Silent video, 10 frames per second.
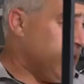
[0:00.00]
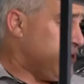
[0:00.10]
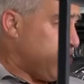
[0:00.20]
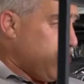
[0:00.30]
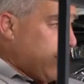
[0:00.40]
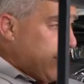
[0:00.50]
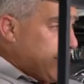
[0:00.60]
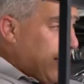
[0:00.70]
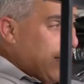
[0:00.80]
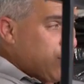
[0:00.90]
So you could
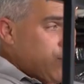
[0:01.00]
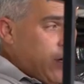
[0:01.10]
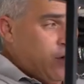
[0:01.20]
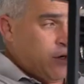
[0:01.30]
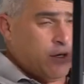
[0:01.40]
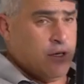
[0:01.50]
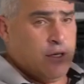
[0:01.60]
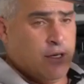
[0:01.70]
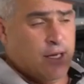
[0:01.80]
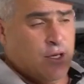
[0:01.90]
tie string
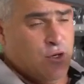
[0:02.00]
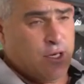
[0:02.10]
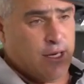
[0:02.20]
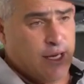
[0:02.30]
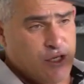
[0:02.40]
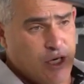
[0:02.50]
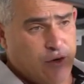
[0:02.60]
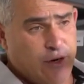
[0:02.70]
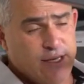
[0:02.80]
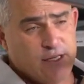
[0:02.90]
on and you can actually
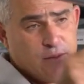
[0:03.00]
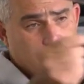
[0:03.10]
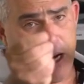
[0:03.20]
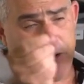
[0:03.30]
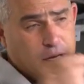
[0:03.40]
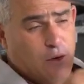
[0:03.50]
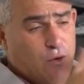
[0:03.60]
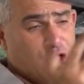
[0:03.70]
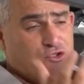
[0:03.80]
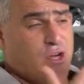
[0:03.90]
create a barrier
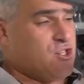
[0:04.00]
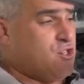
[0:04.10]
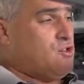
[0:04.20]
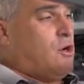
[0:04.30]
or a structure to